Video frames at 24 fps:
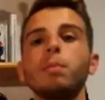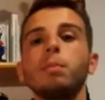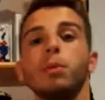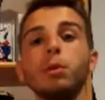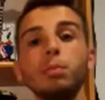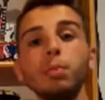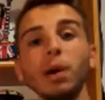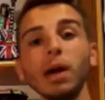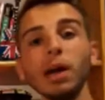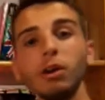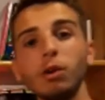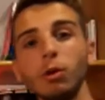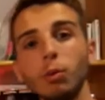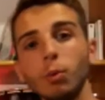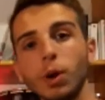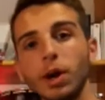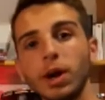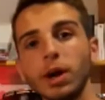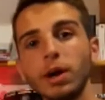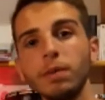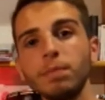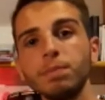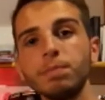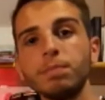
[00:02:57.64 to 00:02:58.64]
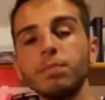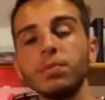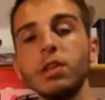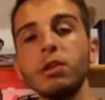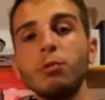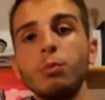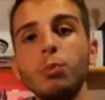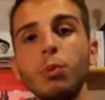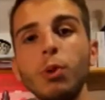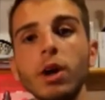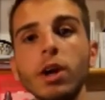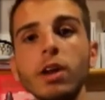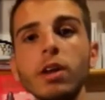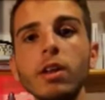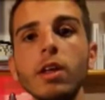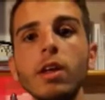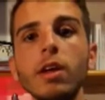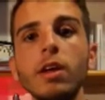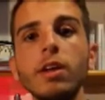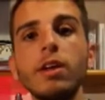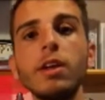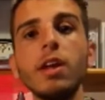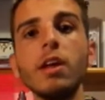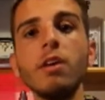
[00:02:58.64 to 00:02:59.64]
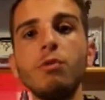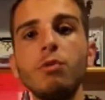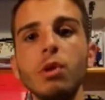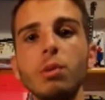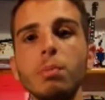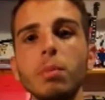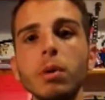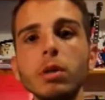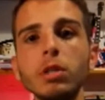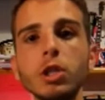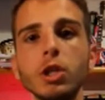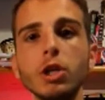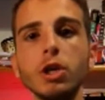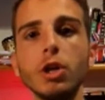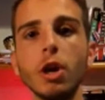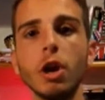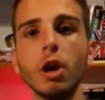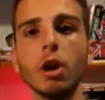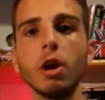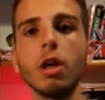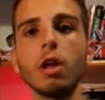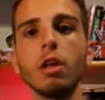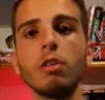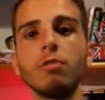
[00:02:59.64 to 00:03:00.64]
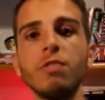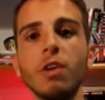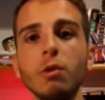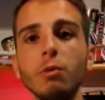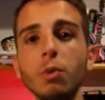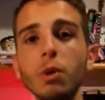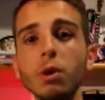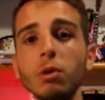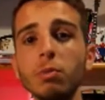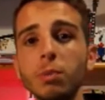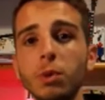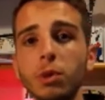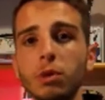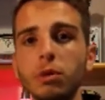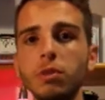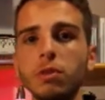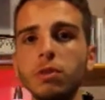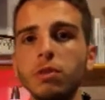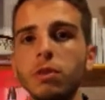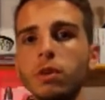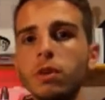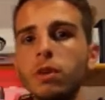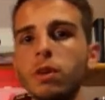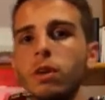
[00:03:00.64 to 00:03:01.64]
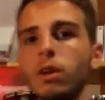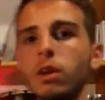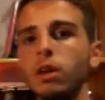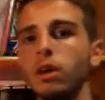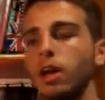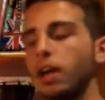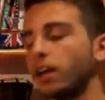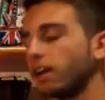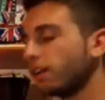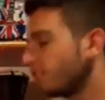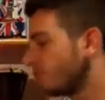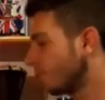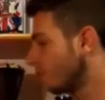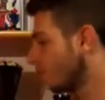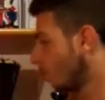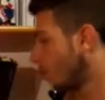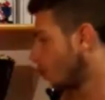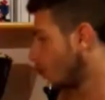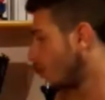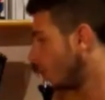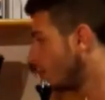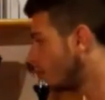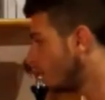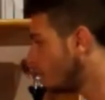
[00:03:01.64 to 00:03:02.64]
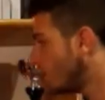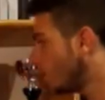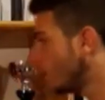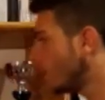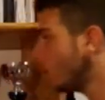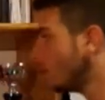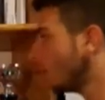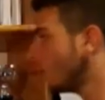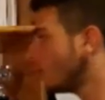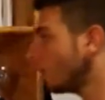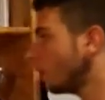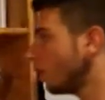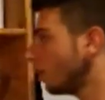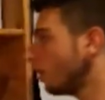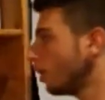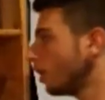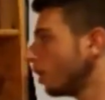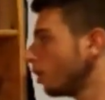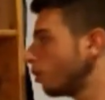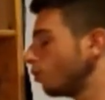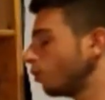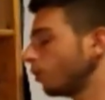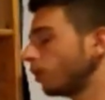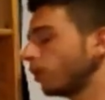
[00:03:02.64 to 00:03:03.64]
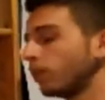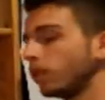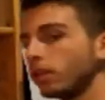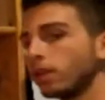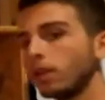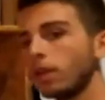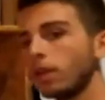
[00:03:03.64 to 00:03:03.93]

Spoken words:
But by the way, they spread in every material environment, like solid, liquid,